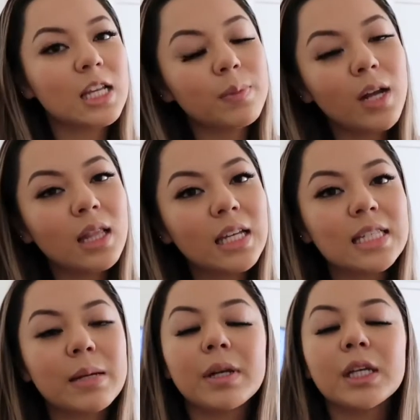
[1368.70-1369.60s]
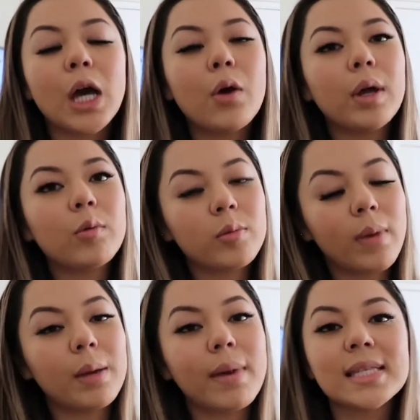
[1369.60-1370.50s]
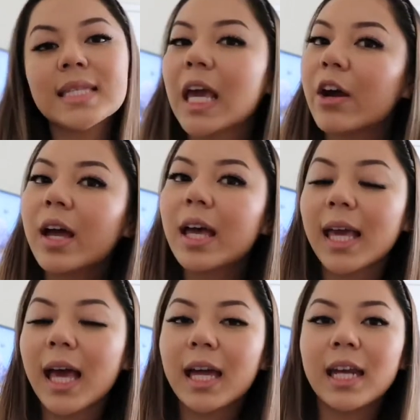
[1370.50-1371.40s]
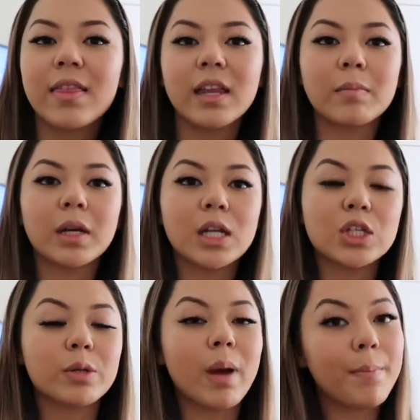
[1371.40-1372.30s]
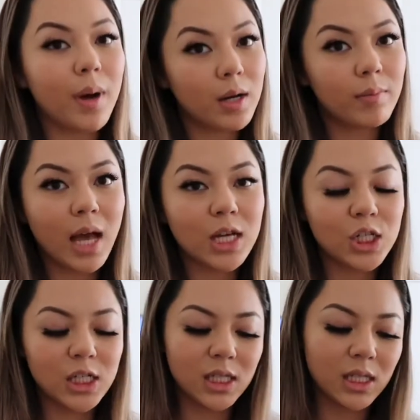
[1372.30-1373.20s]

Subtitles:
but not least, I'm going to go in with my mascara again, and then I'm going to do my bottom lashes.